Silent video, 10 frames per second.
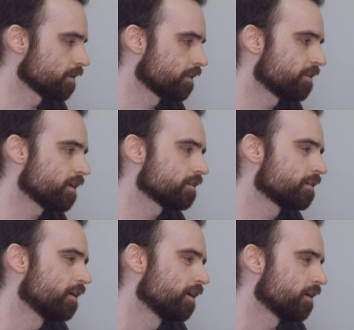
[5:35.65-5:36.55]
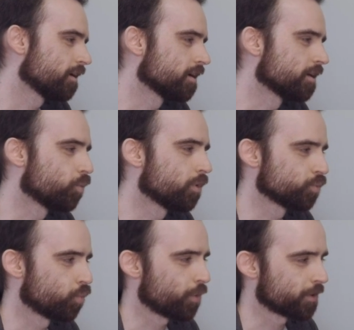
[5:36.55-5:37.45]
then it
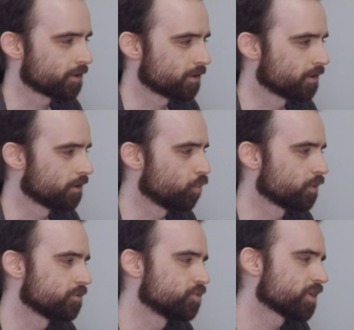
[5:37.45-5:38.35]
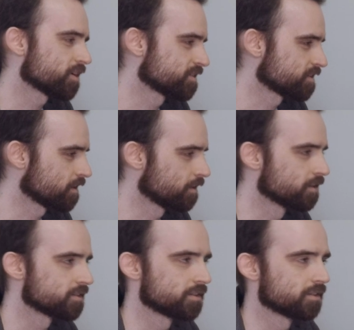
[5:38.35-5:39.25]
won't work with just
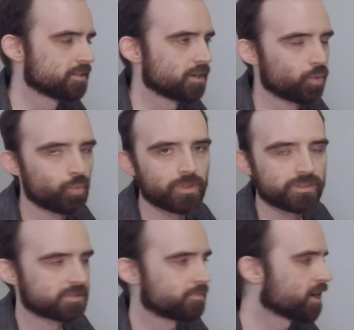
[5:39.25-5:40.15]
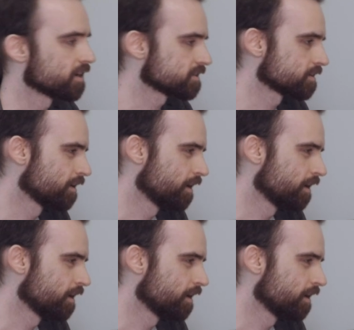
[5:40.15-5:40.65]
this zero width space.